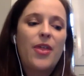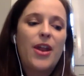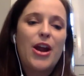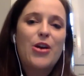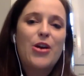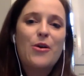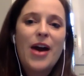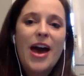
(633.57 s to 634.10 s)
then I
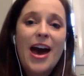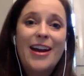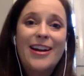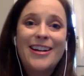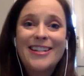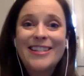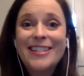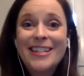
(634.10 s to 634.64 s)
go ahead and
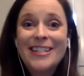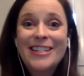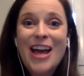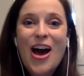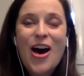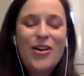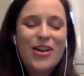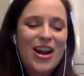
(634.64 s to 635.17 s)
I sit
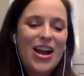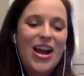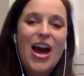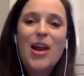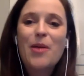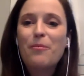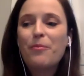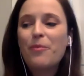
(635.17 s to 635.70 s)
down and I
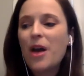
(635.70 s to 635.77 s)
kind of